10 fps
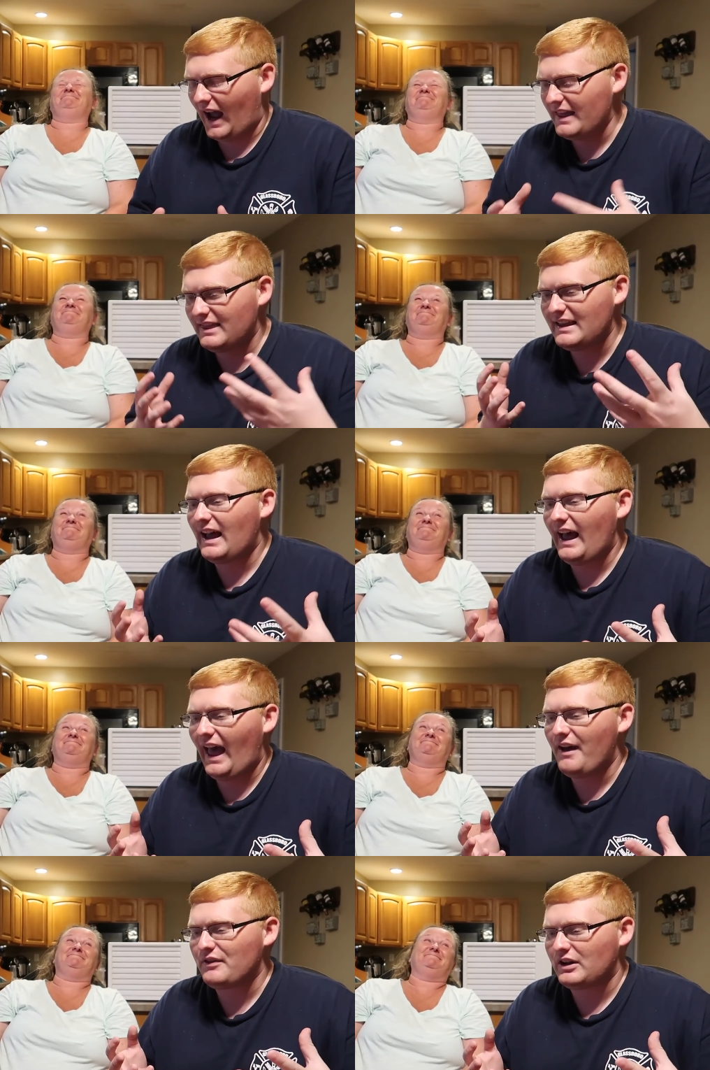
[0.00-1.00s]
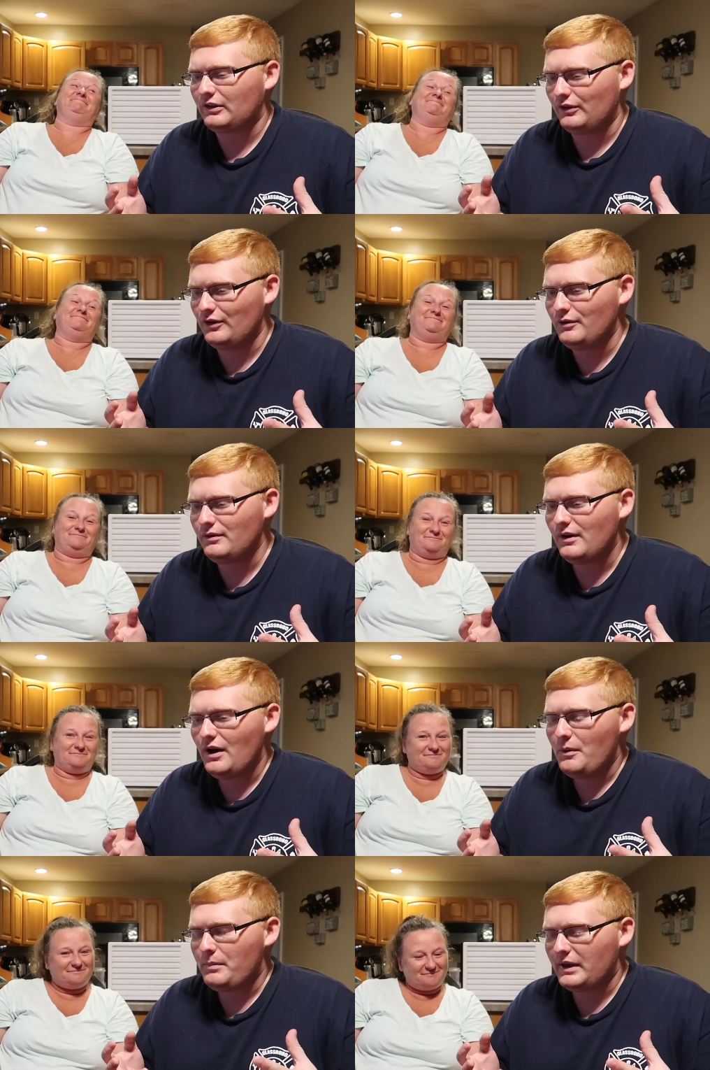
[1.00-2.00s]
Speaker 1: I think I have a clue
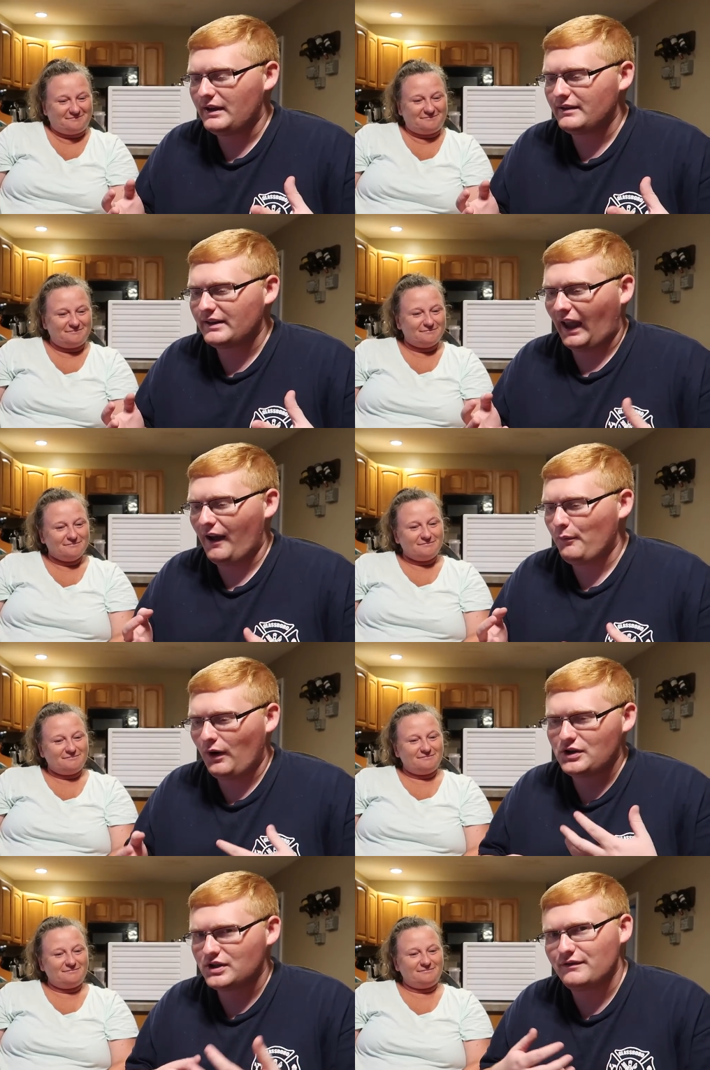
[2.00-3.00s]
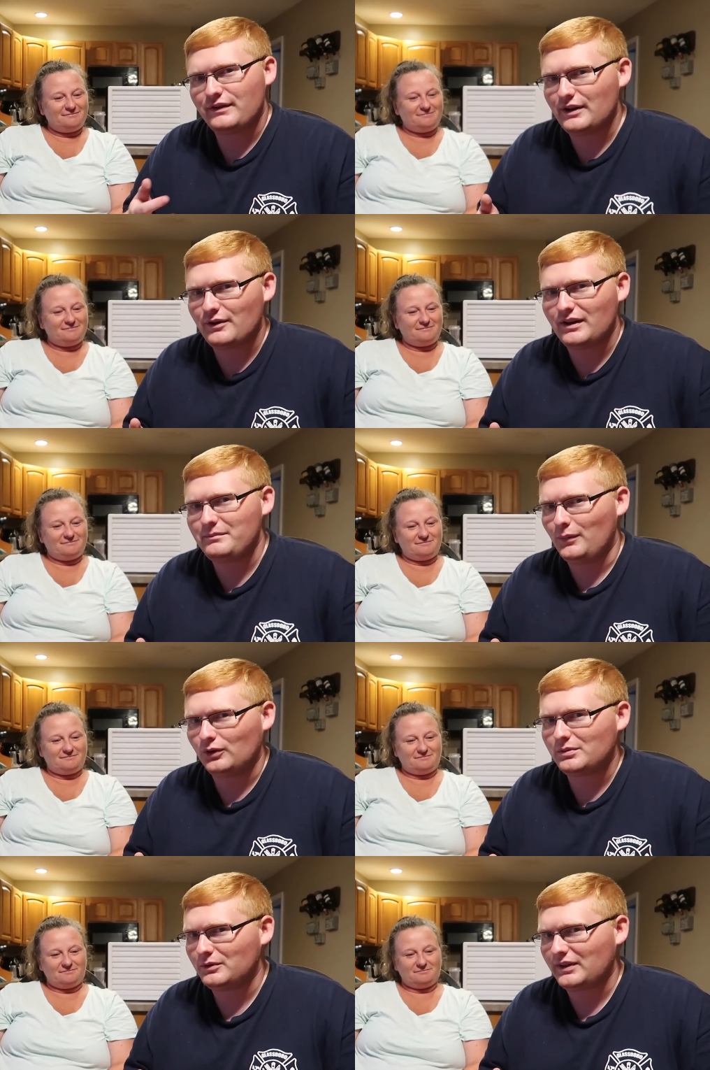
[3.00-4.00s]
because like I've watched the video clip
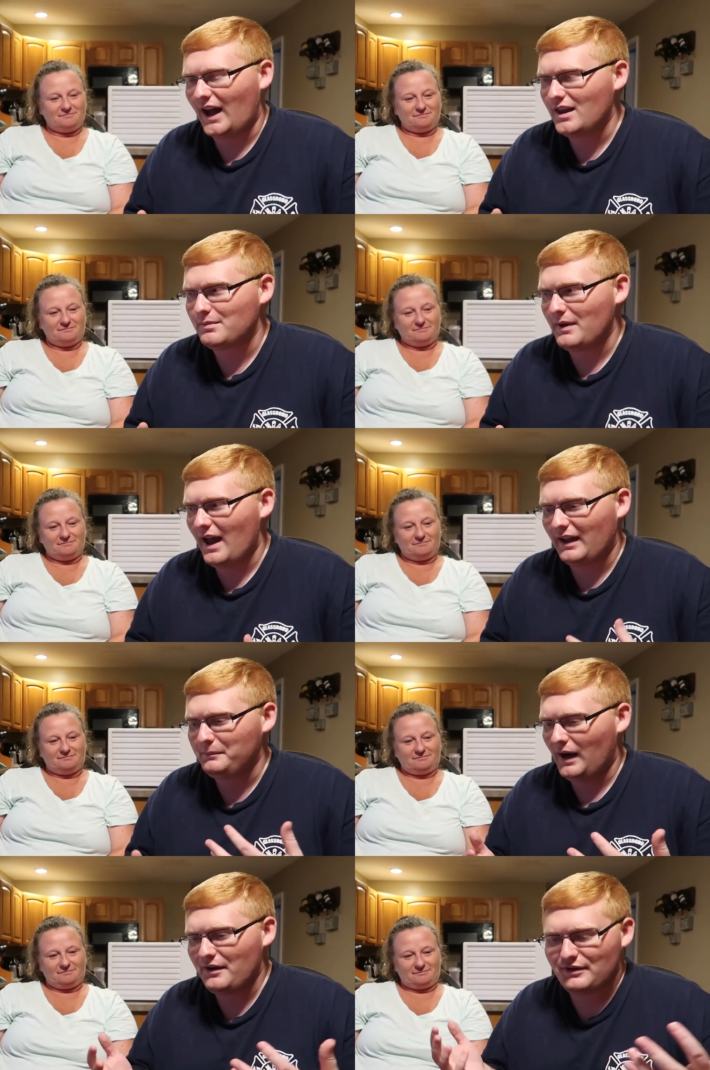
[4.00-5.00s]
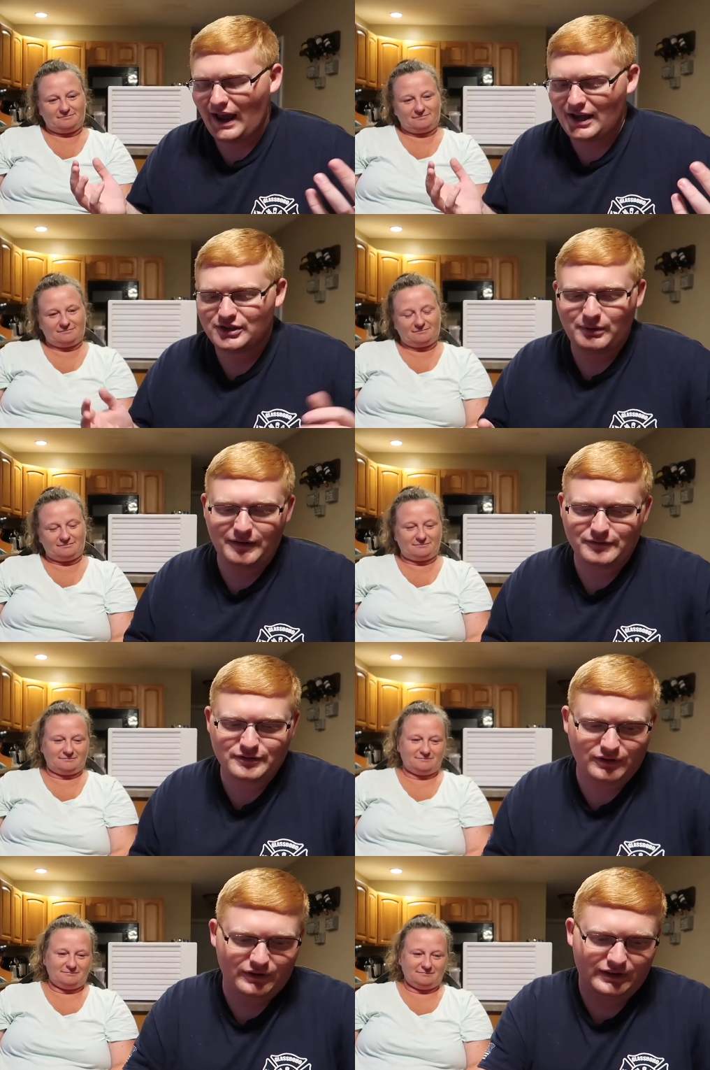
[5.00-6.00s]
multiple times back, and my reaction when I
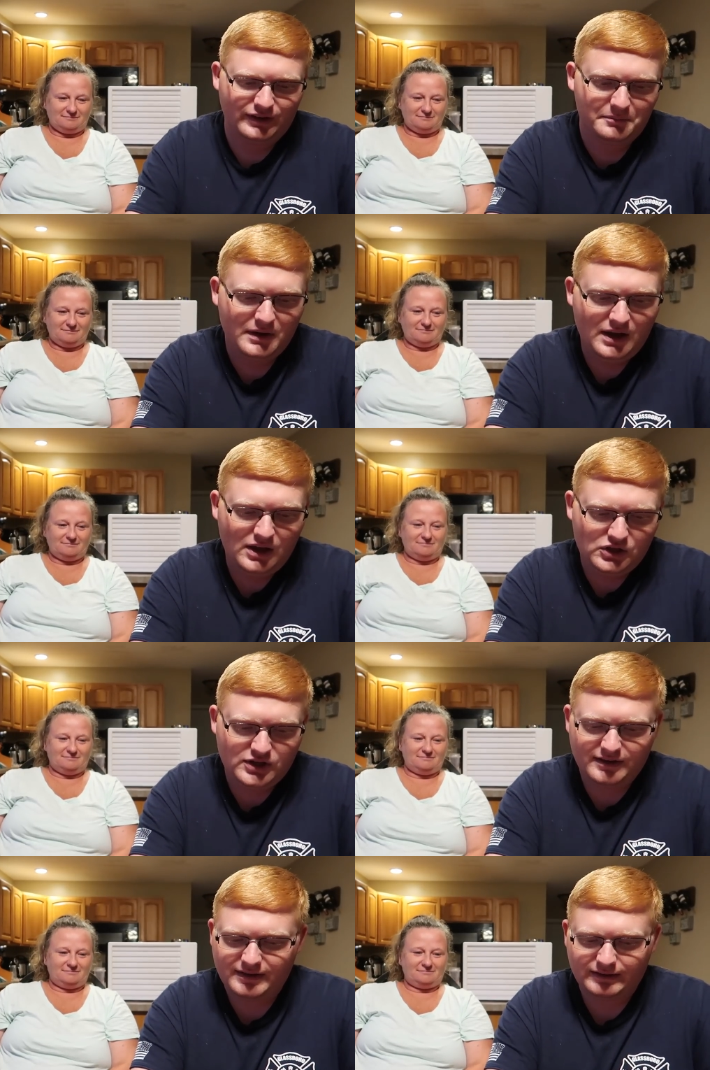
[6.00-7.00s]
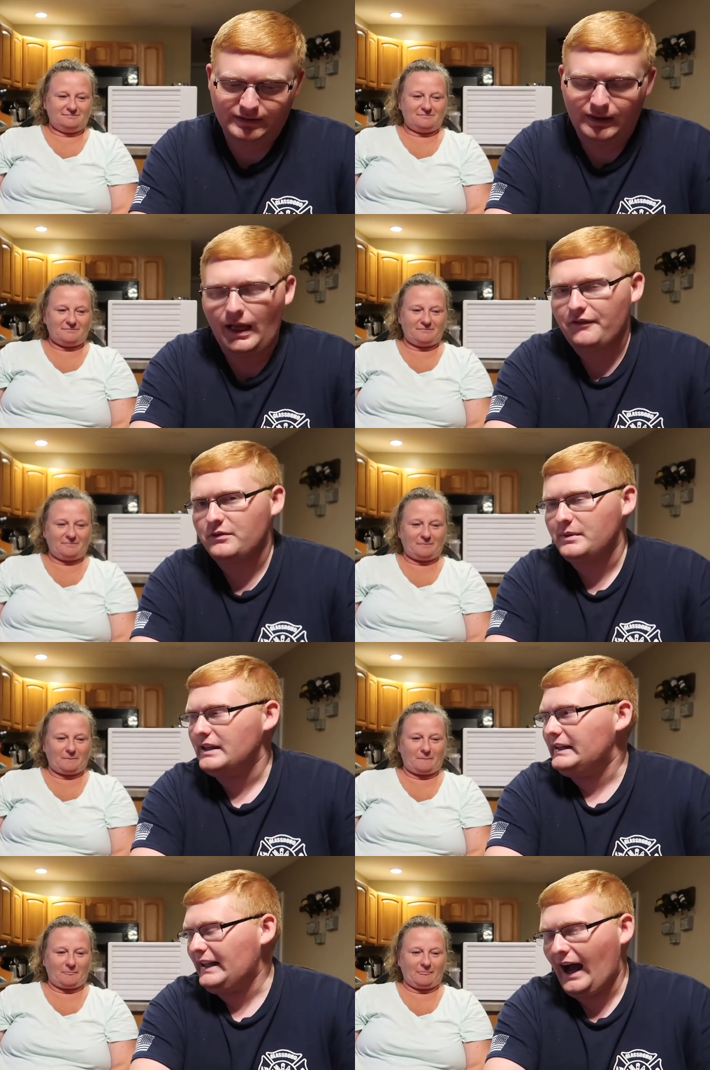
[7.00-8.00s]
first saw the clip just left
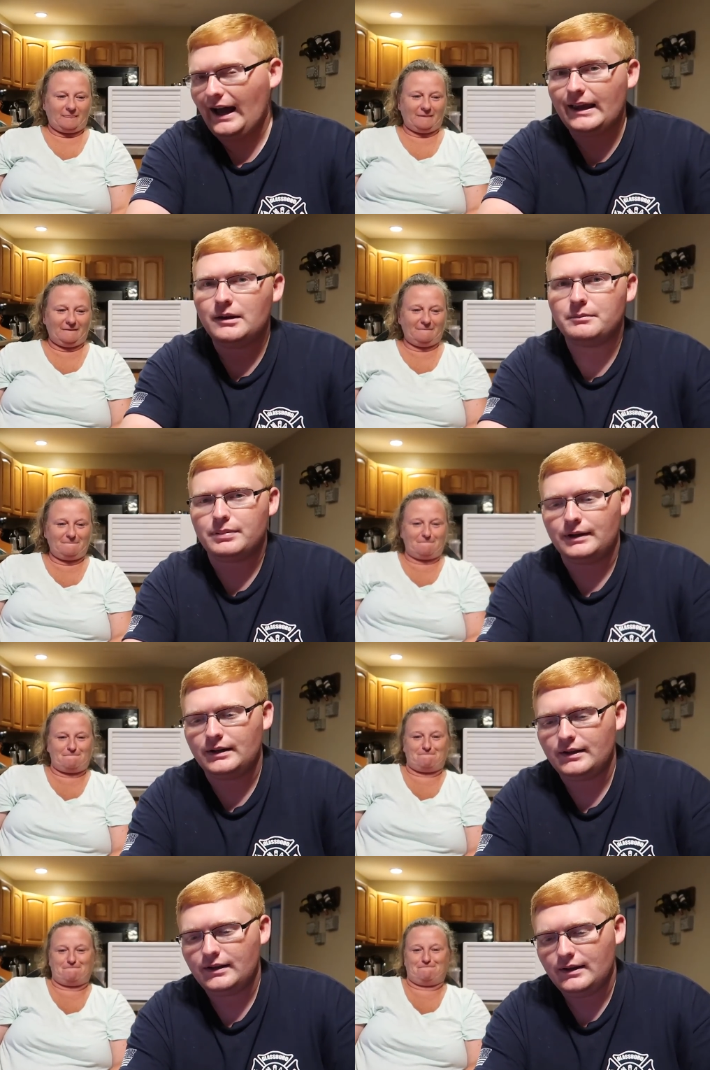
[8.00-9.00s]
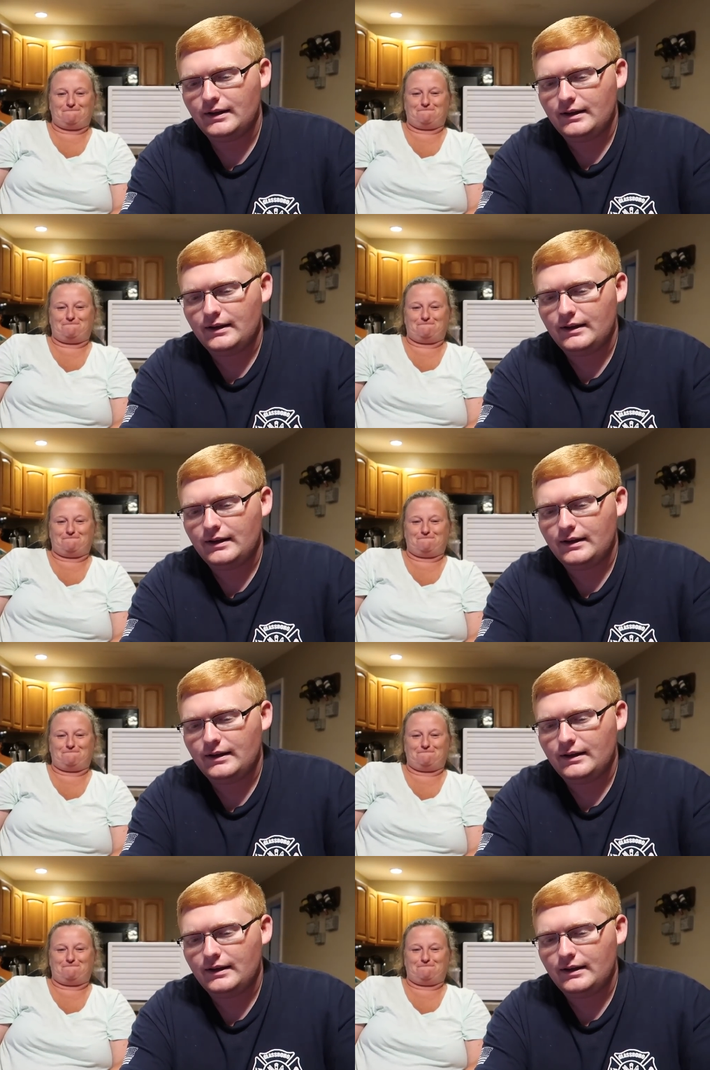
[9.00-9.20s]
me dying, but